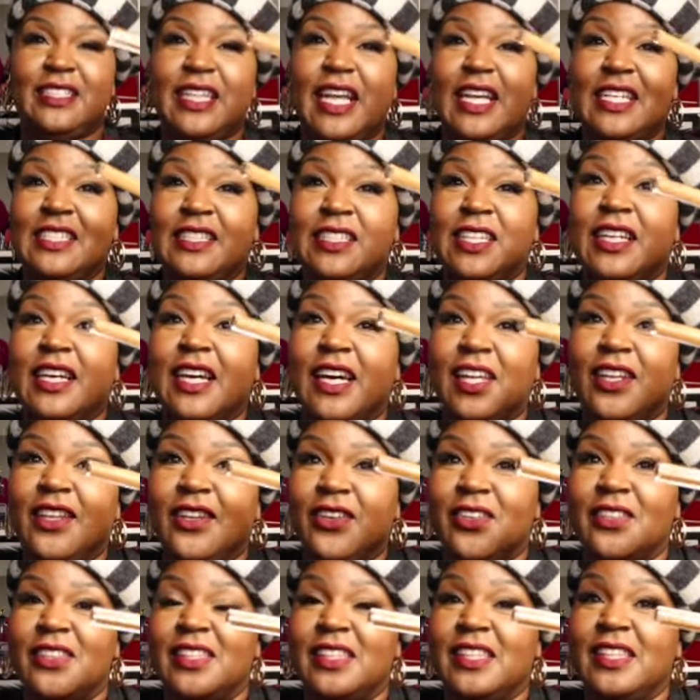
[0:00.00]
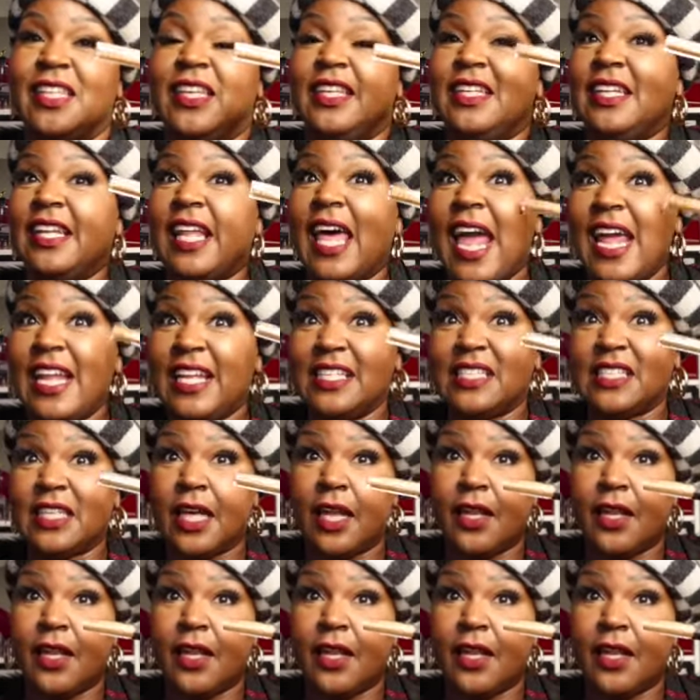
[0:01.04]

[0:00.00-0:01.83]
That's the color, the lightest